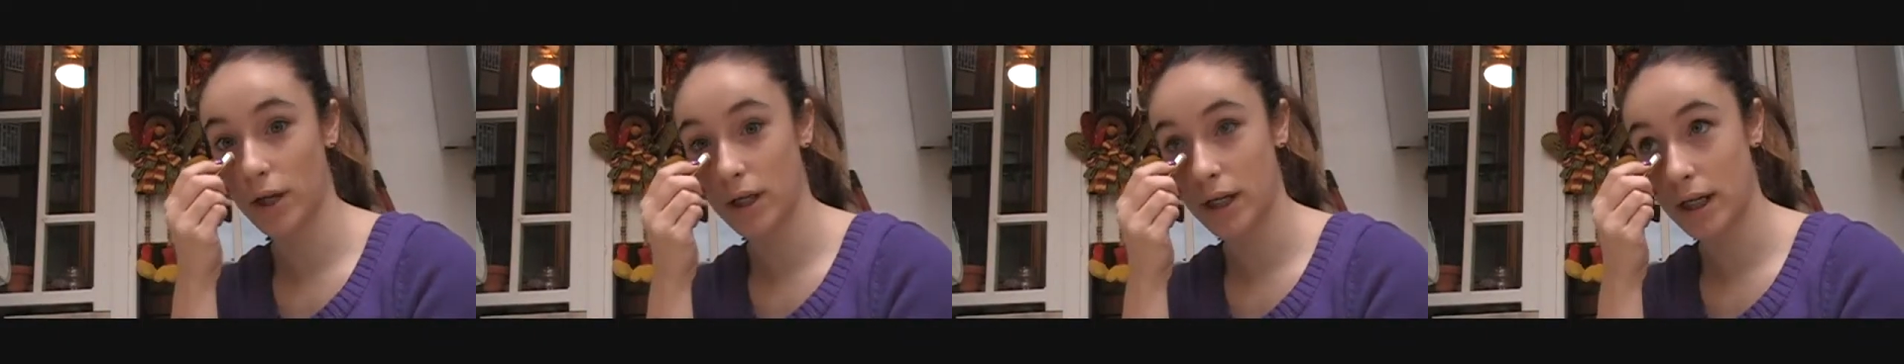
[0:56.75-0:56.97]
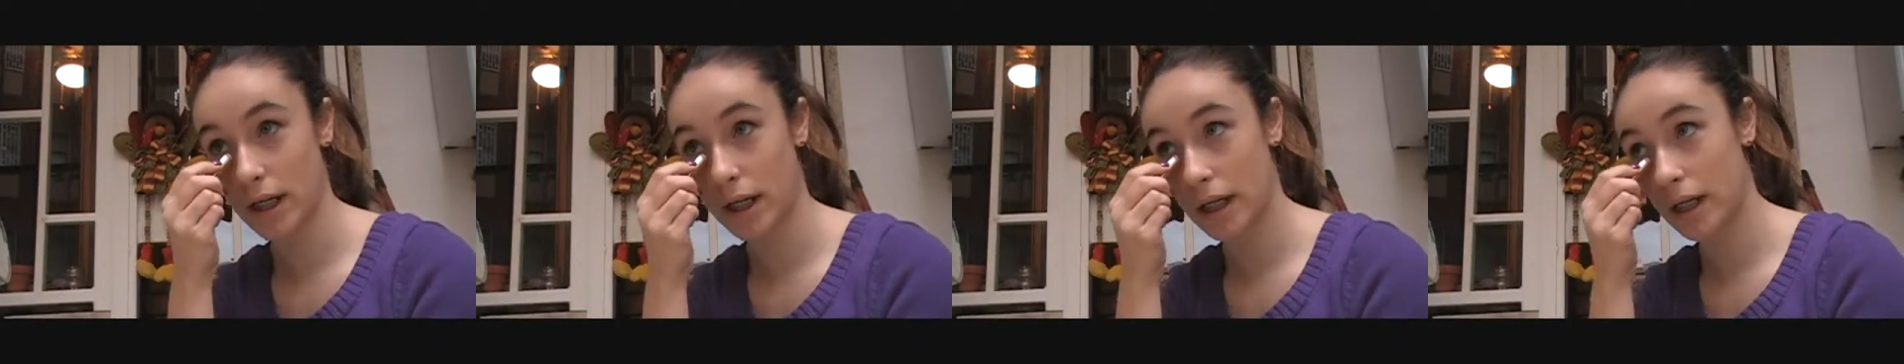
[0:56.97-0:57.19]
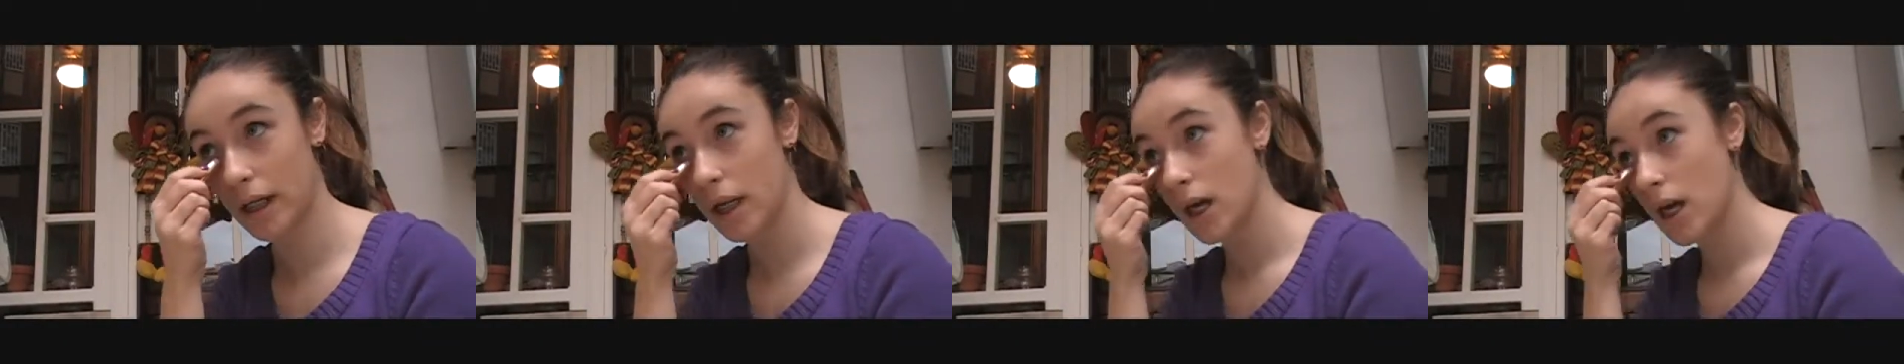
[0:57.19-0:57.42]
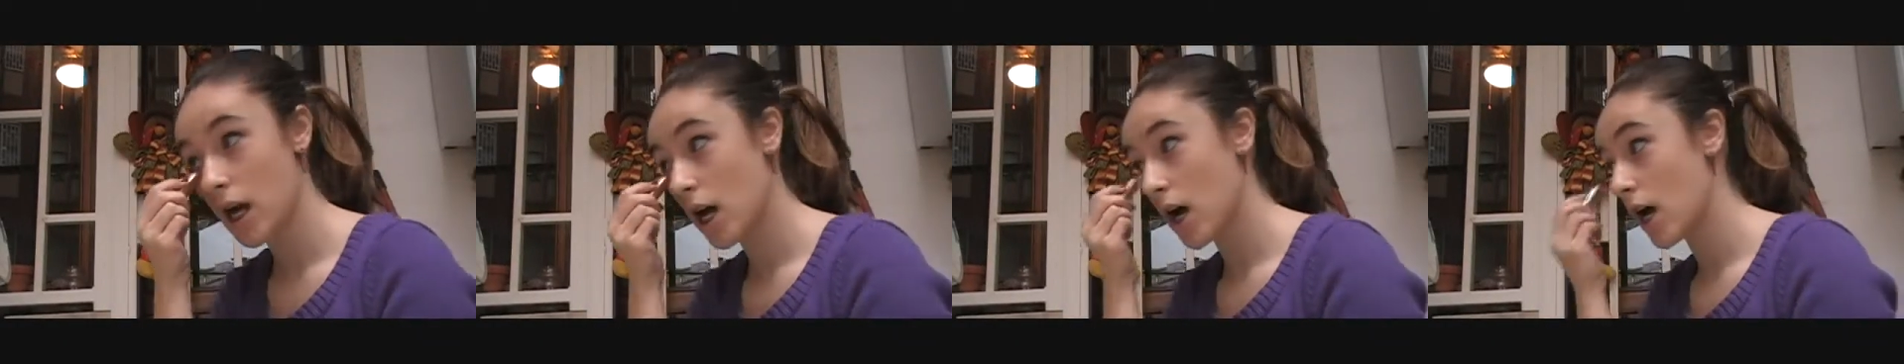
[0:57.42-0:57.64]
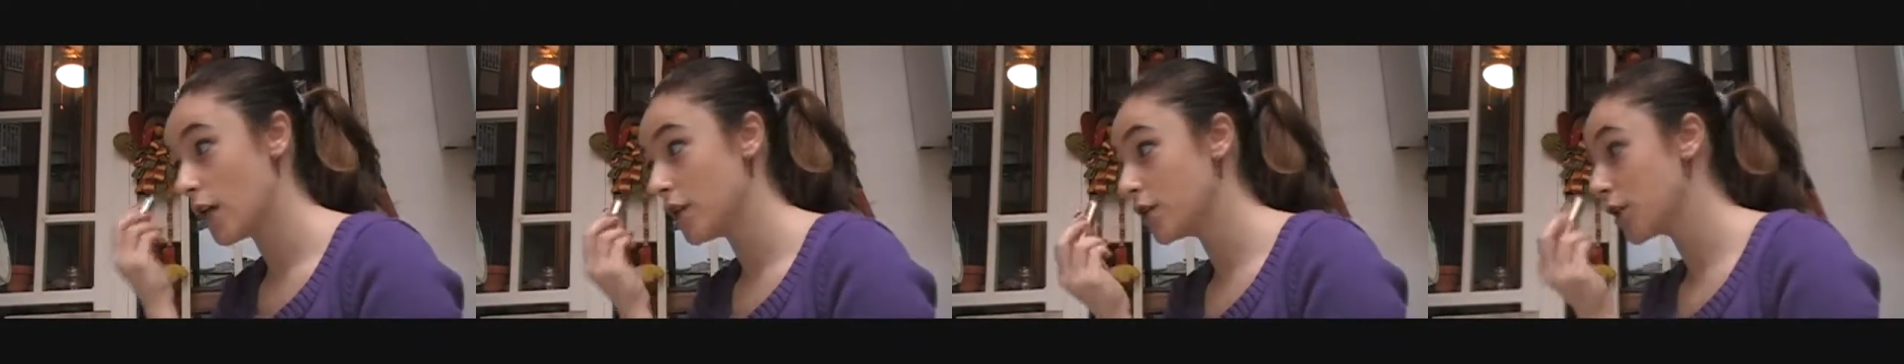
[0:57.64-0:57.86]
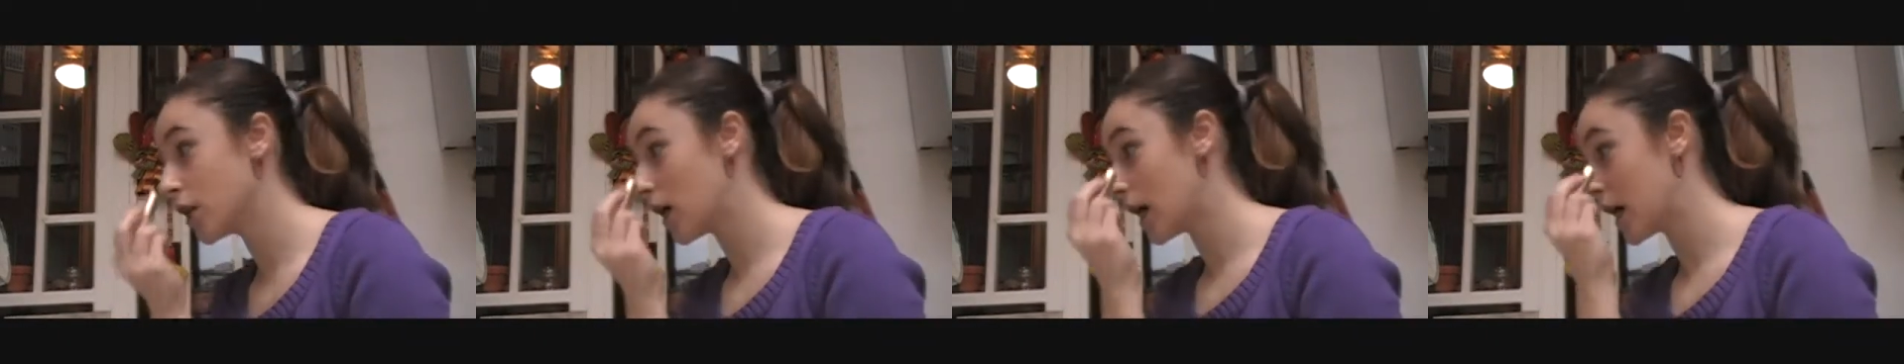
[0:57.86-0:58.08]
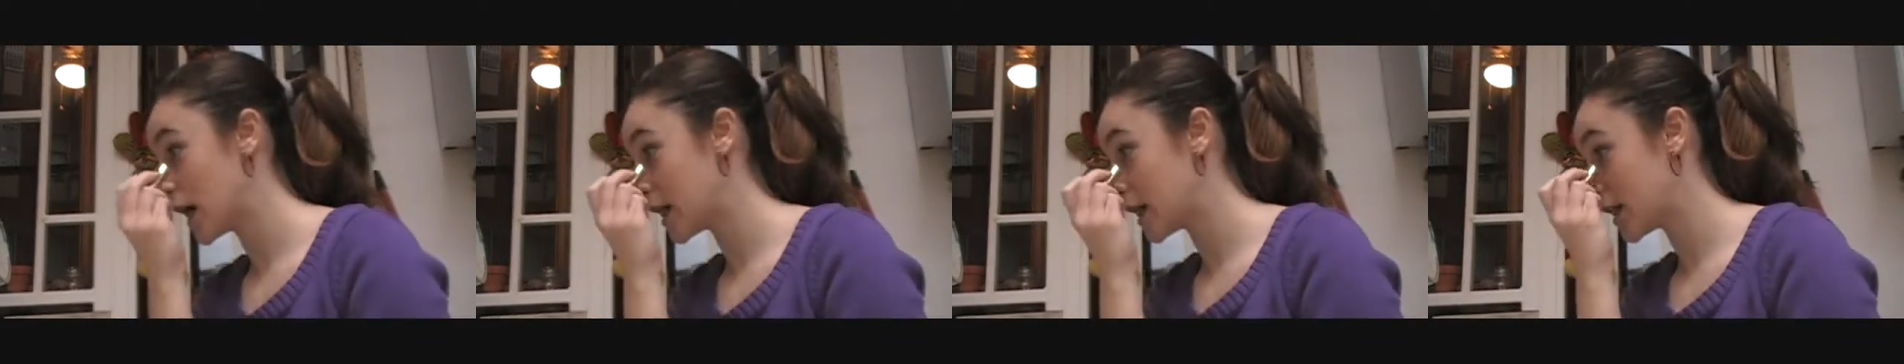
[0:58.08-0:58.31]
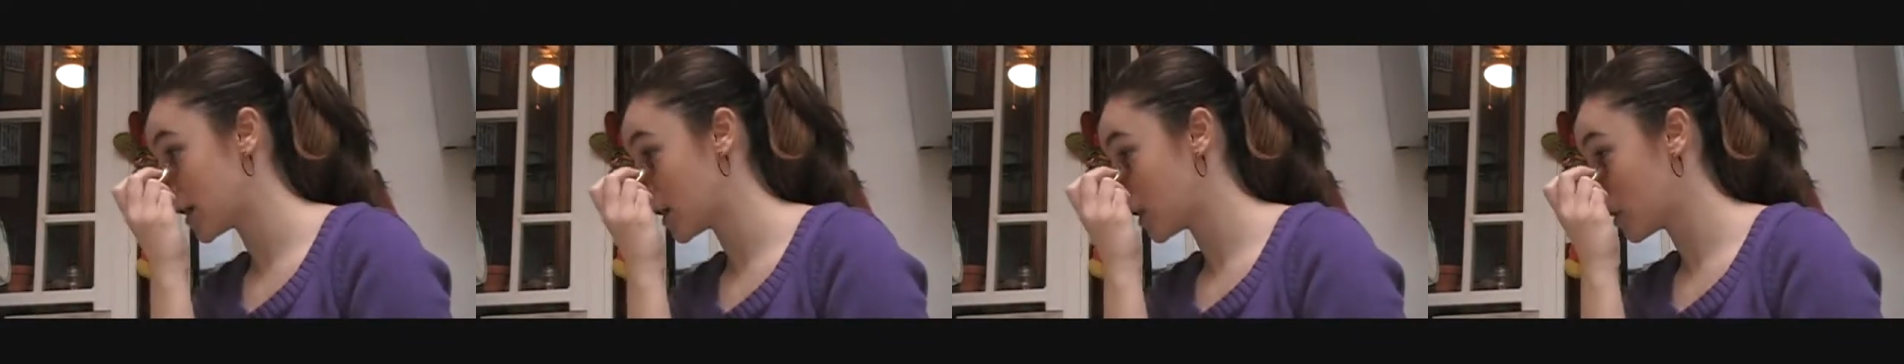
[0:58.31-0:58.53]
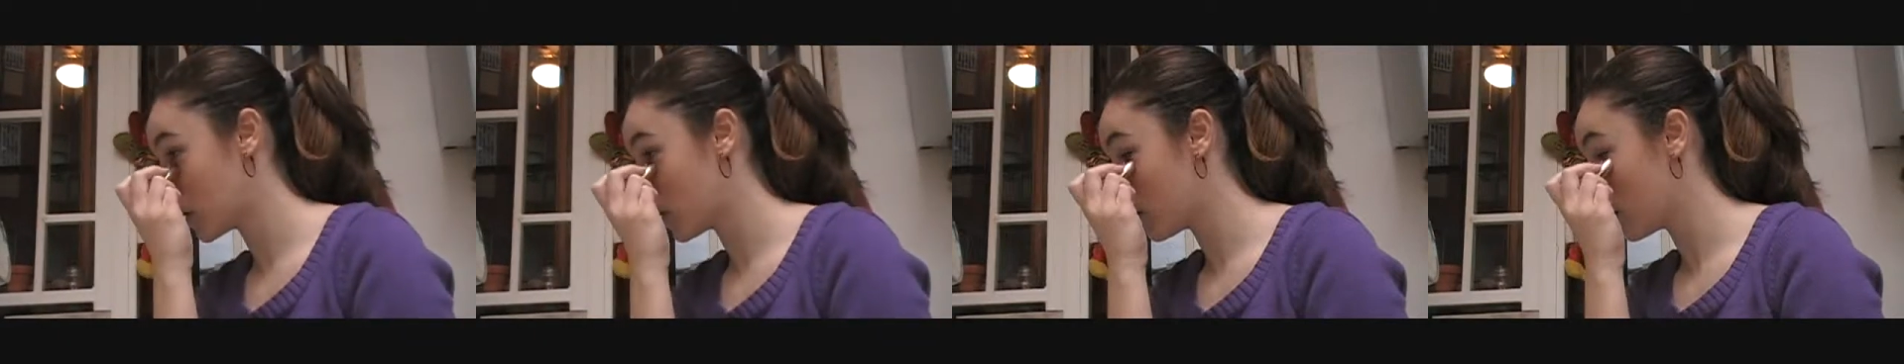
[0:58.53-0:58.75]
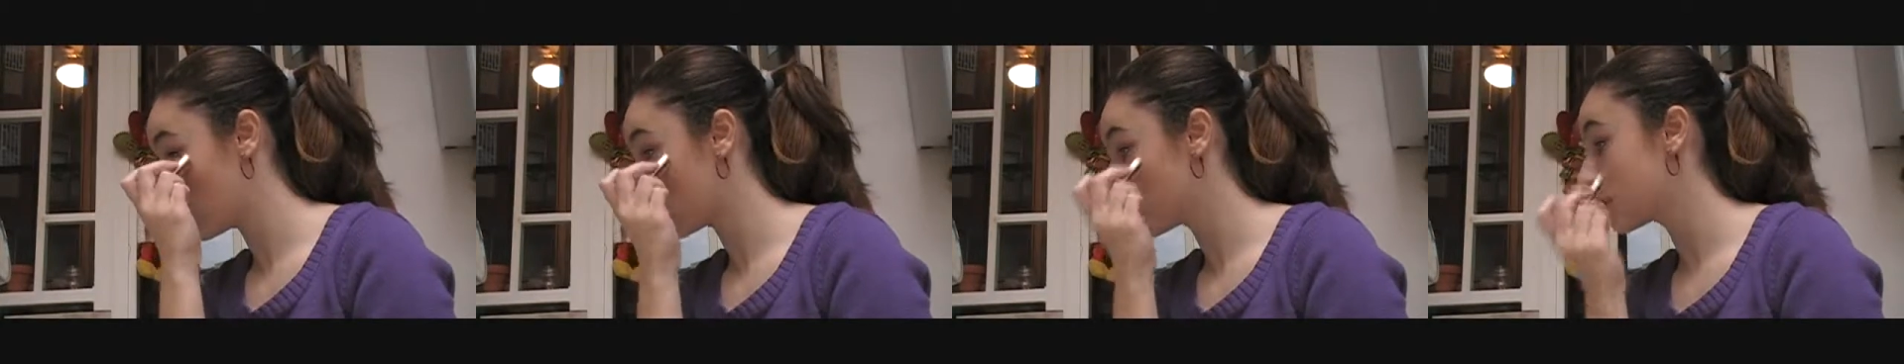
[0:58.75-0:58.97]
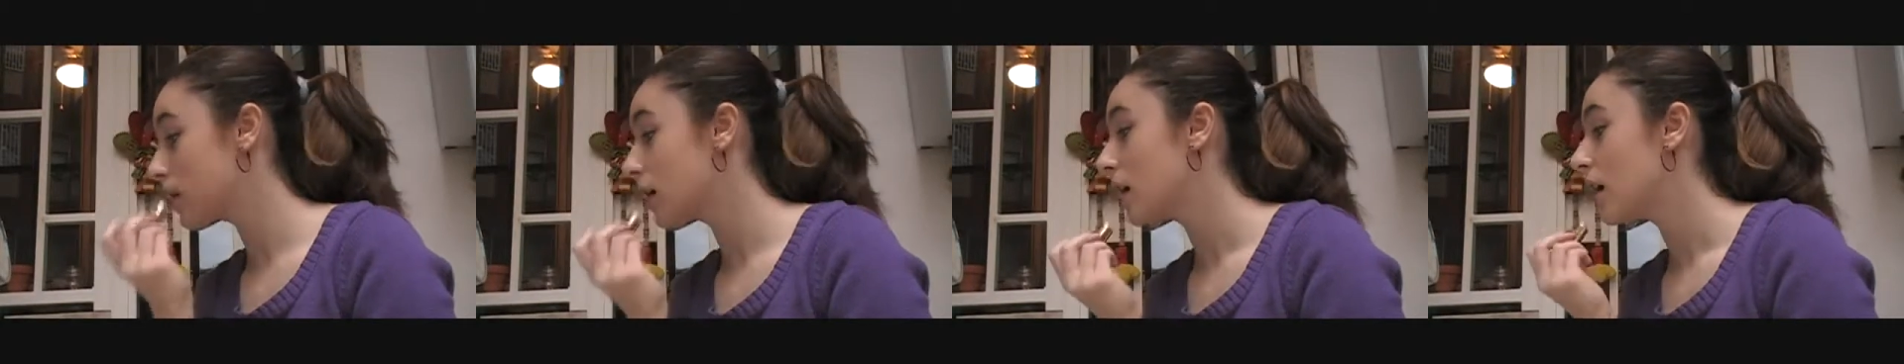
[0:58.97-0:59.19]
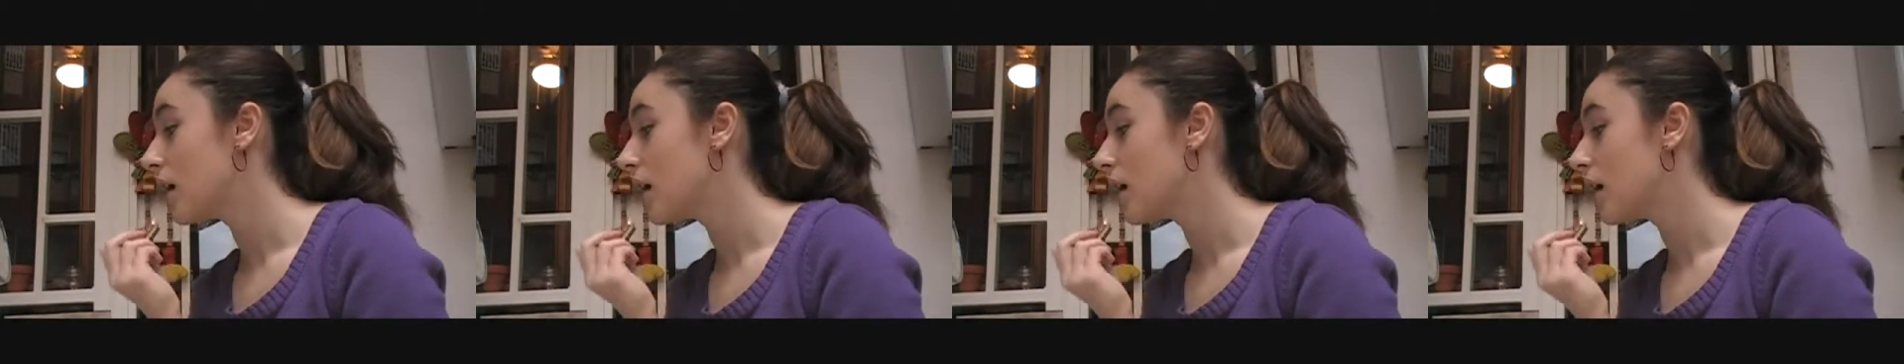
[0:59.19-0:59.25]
I need it. Under eye circles,